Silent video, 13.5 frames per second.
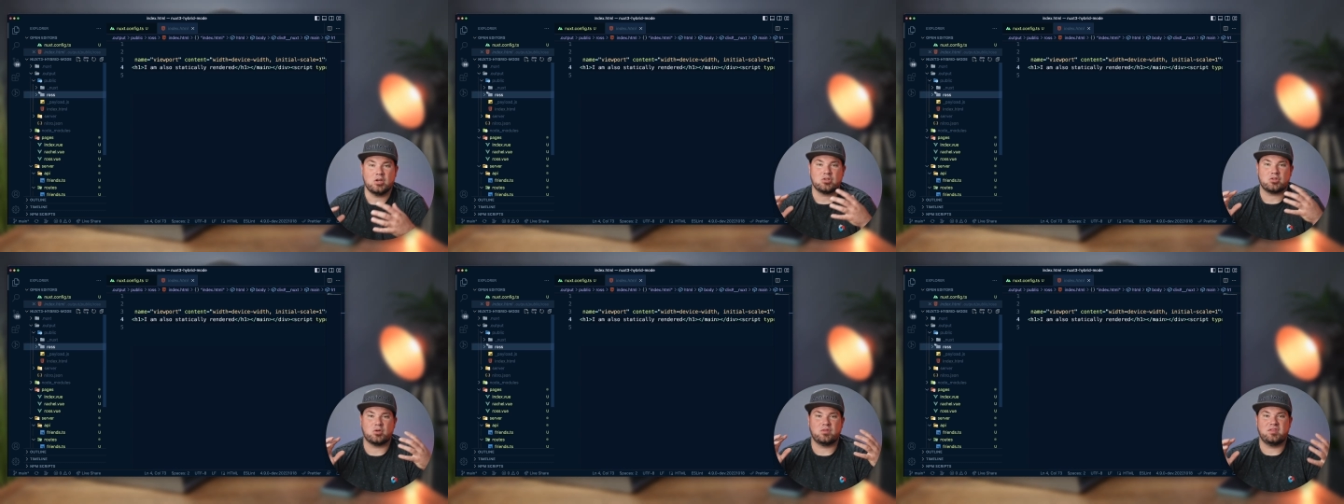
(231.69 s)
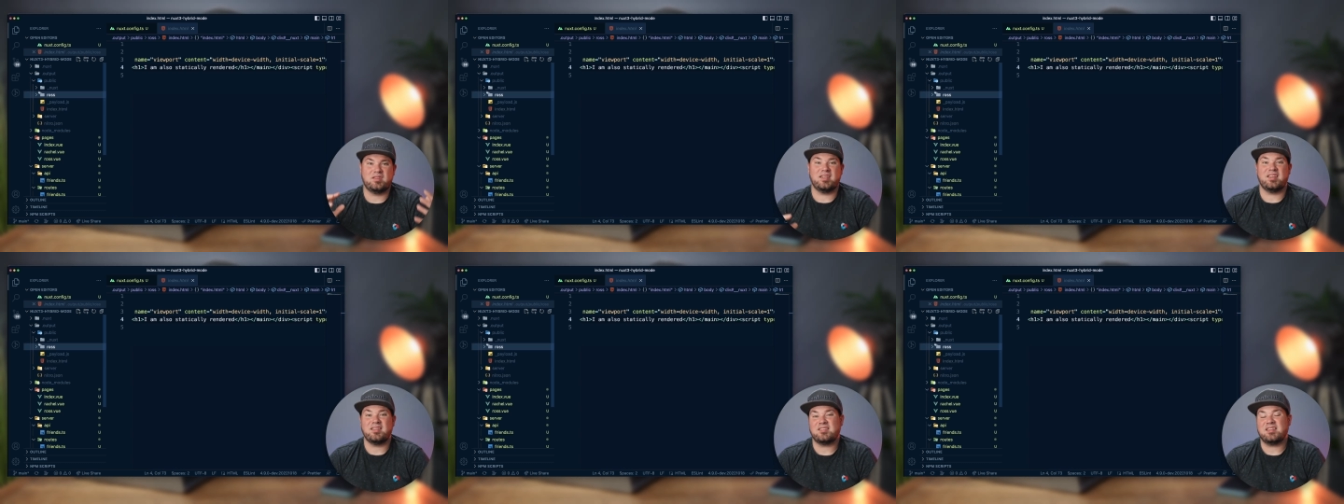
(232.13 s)
So
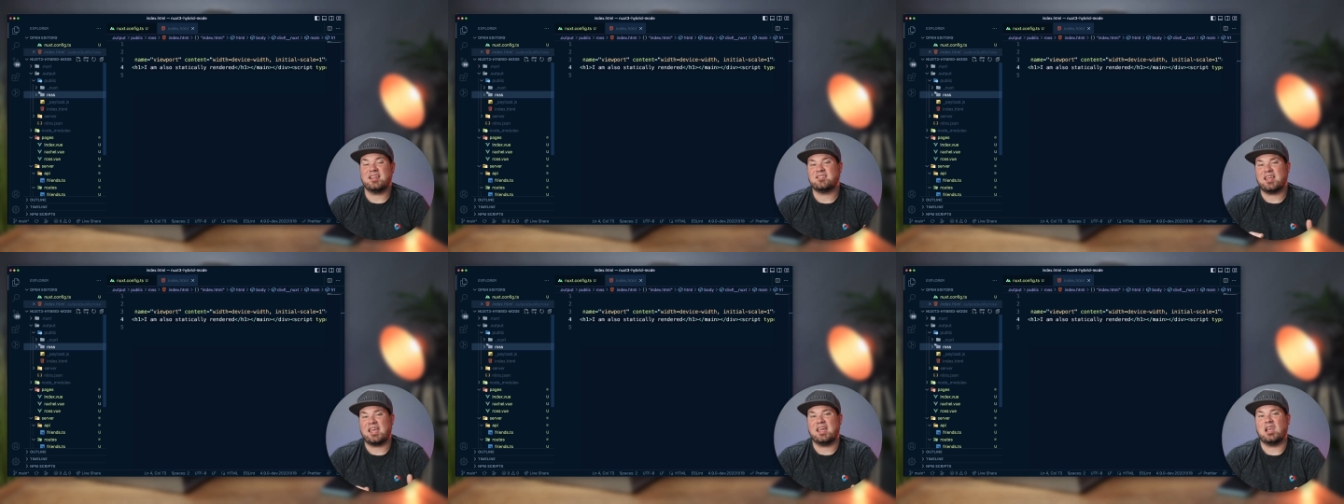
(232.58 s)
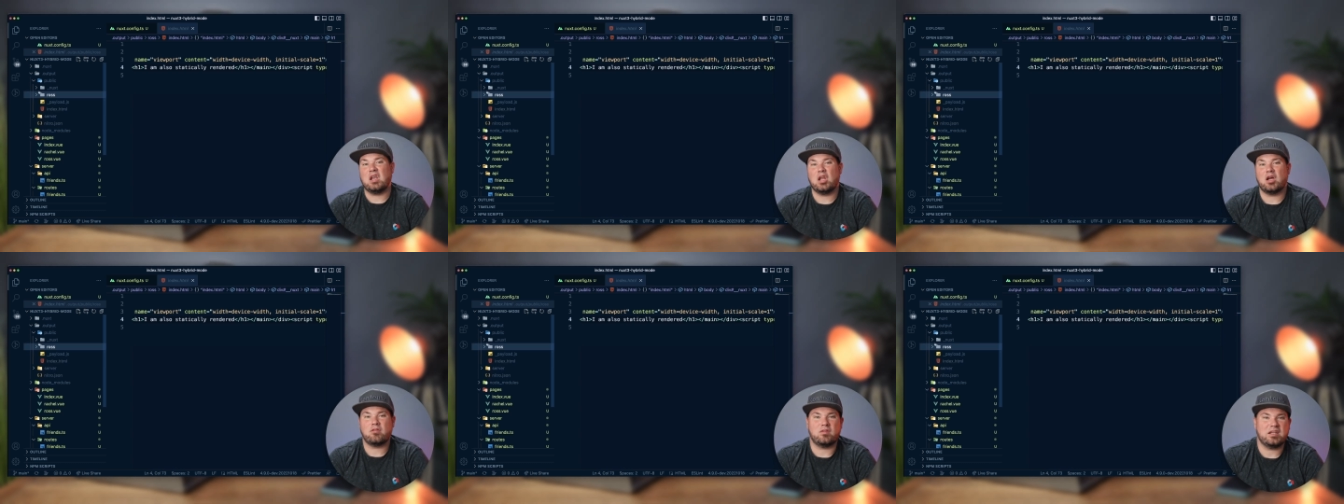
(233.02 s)
this is a
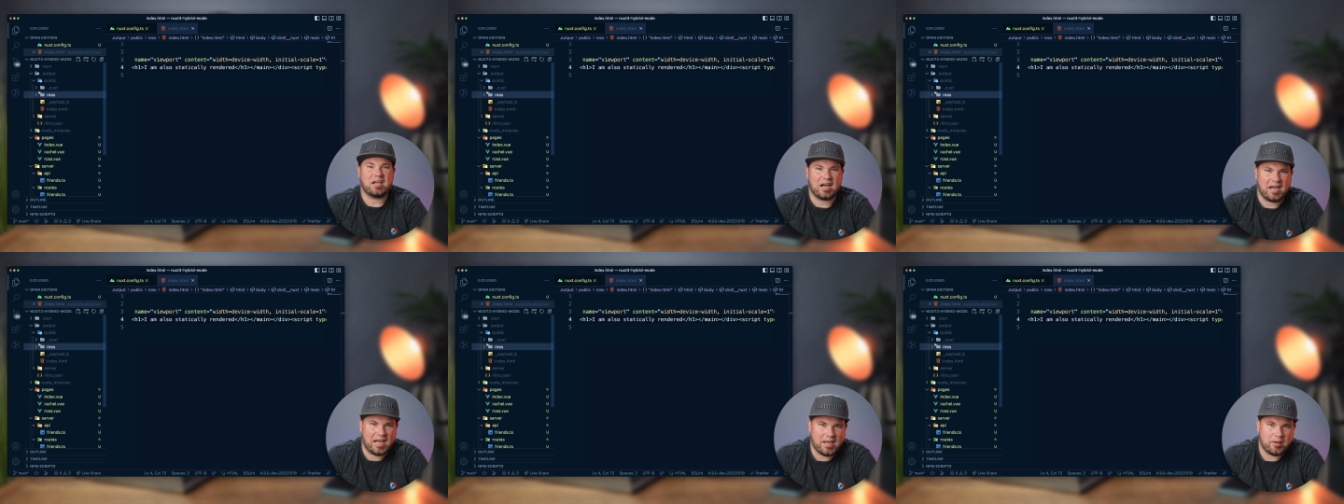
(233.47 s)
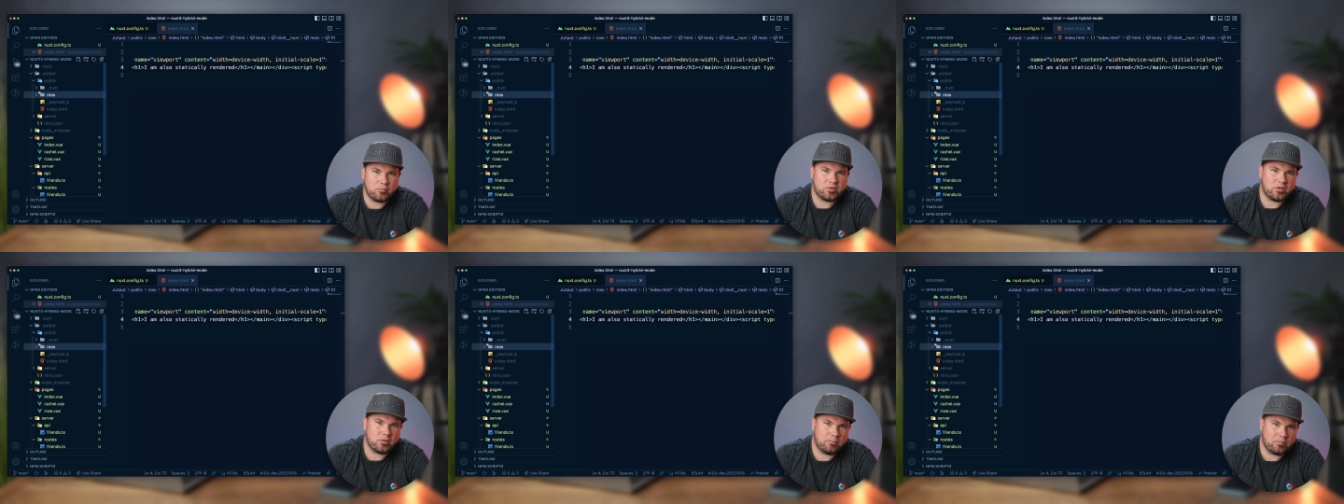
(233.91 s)
lovely
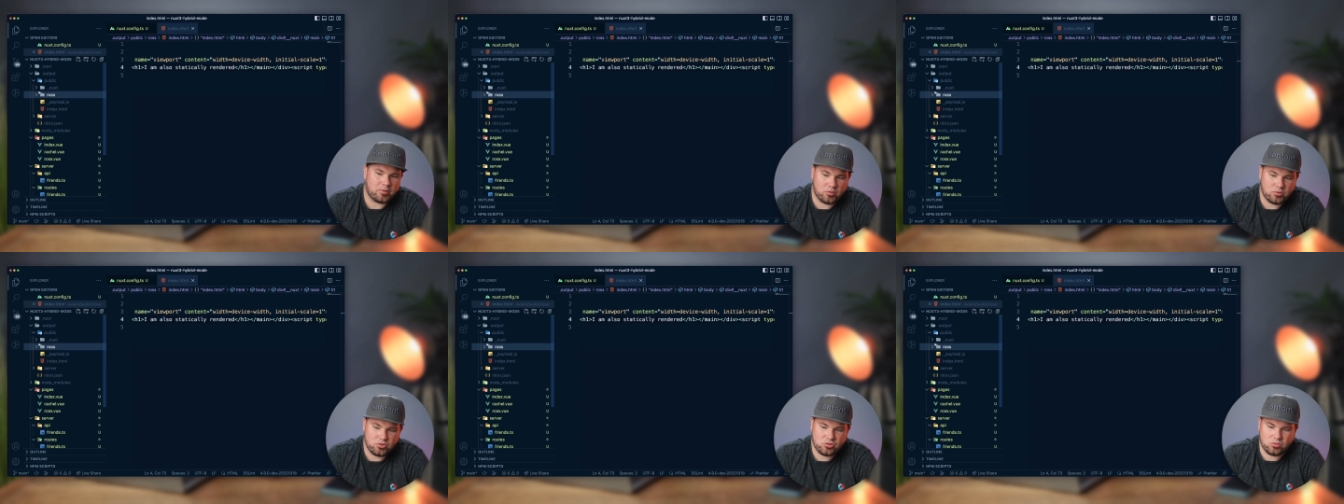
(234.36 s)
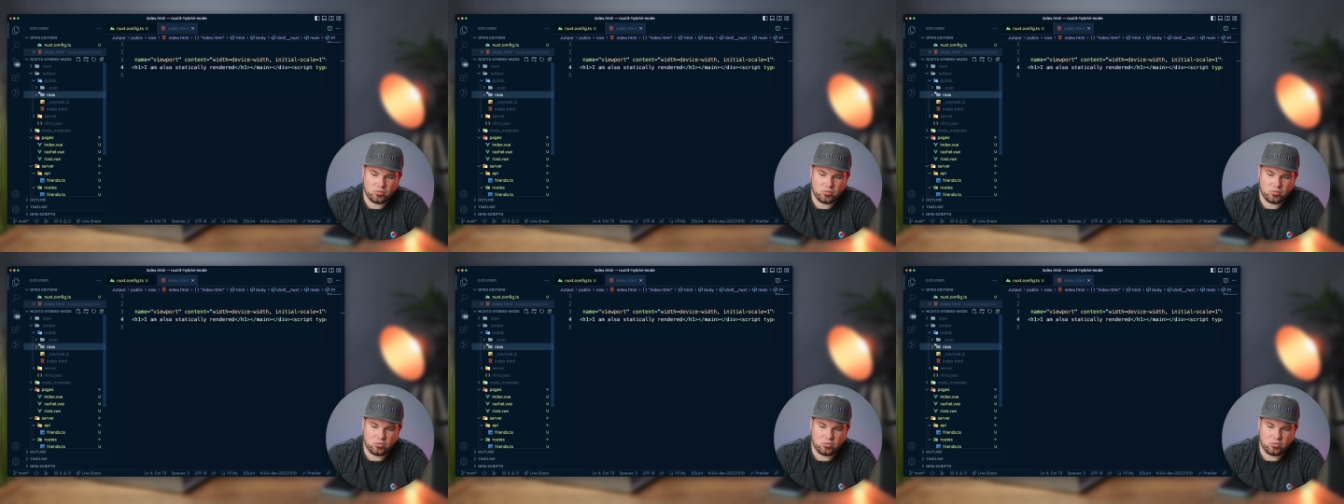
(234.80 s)
hybrid approach